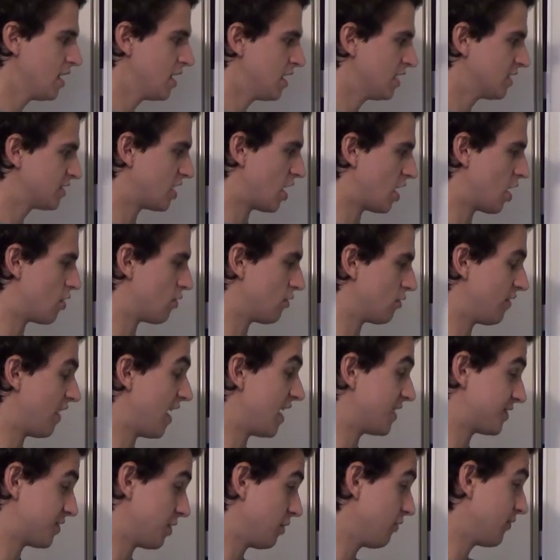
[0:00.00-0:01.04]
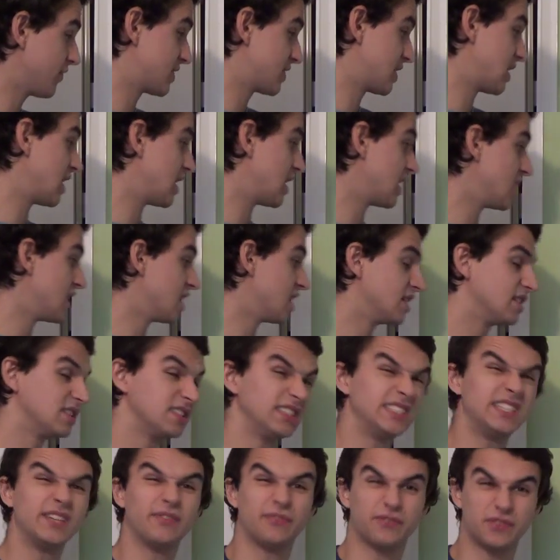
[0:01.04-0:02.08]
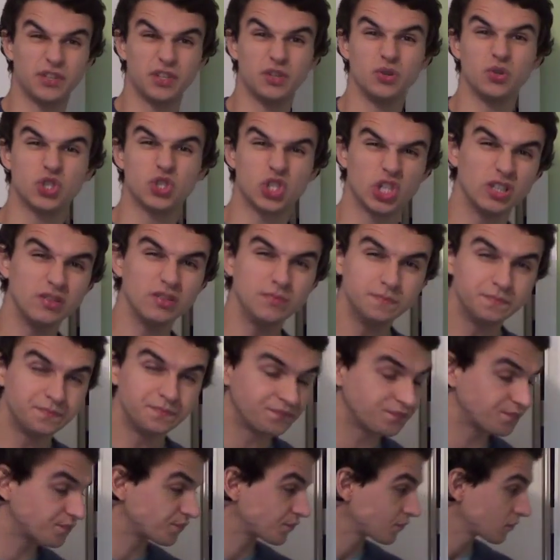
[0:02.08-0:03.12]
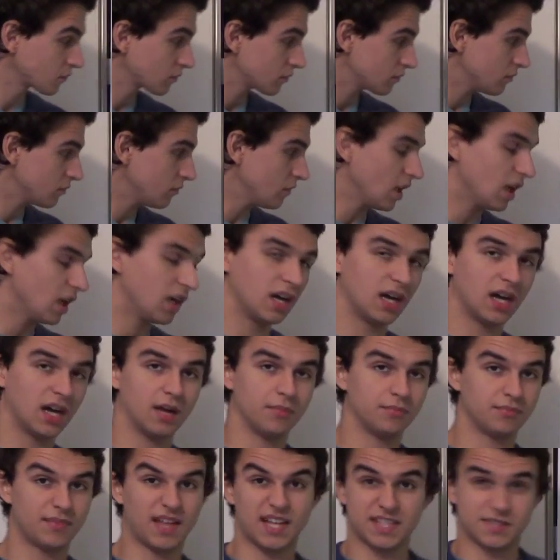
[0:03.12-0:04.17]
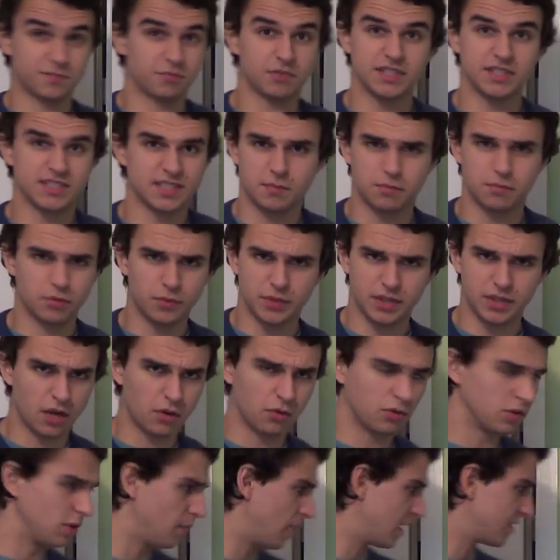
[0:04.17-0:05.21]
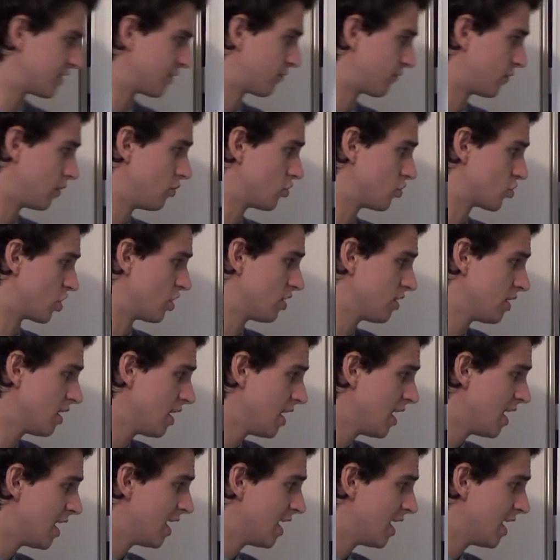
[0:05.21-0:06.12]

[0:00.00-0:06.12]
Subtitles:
So there's obviously diffusion. That's pretty simple, we know all about diffusion.